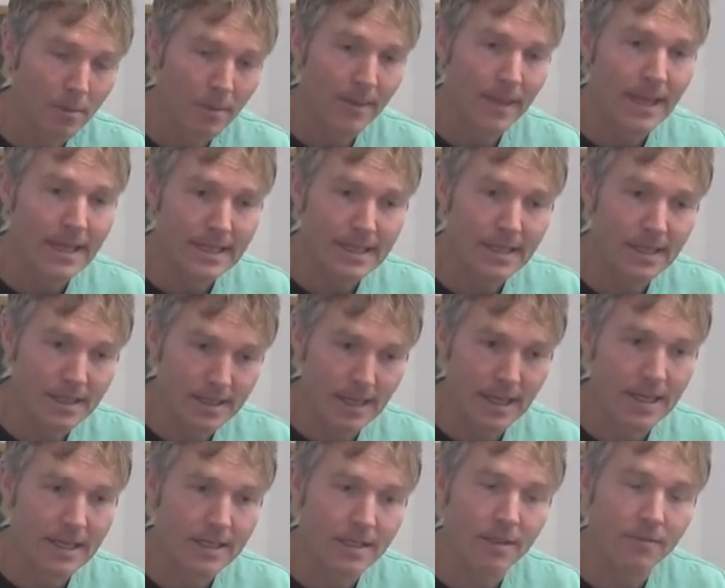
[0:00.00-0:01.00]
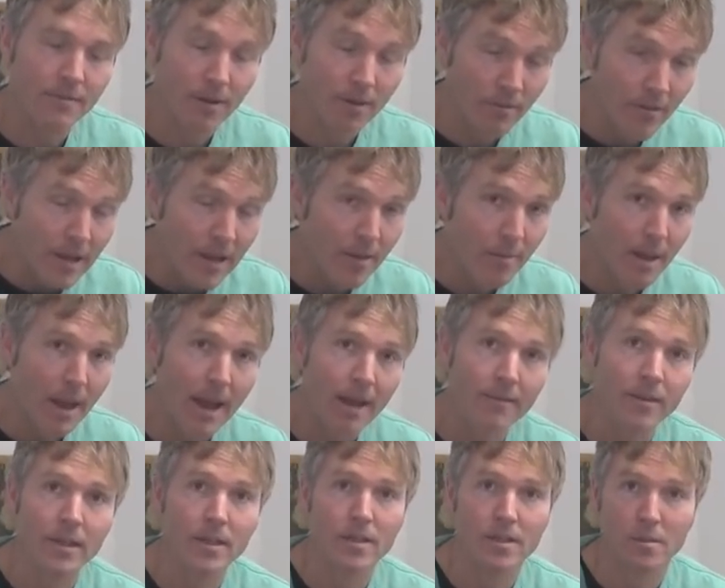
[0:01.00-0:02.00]
I mean, that's suggestive of him
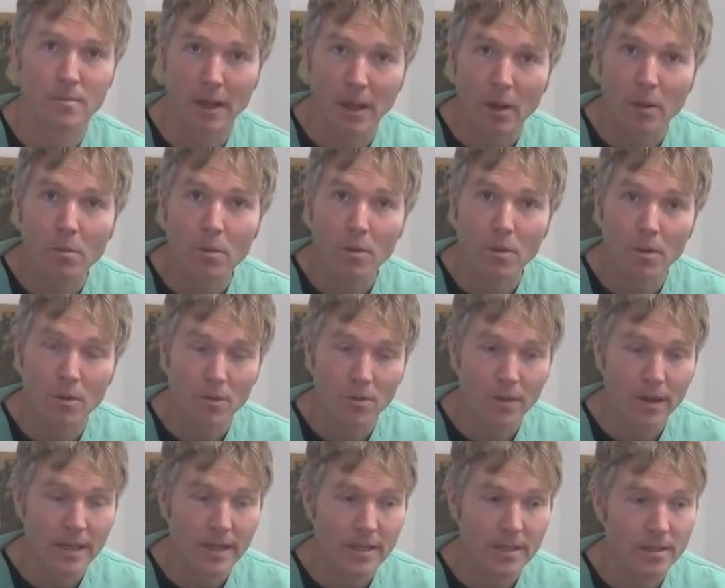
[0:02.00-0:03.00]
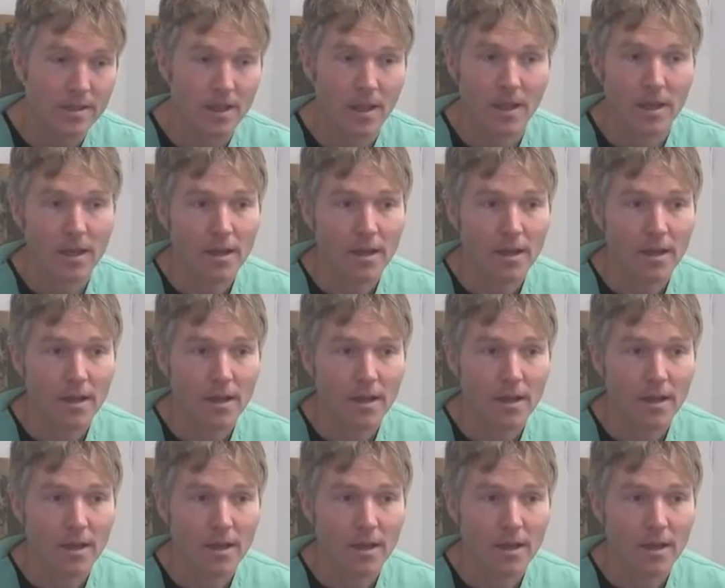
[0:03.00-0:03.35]
having some elbow arthritis.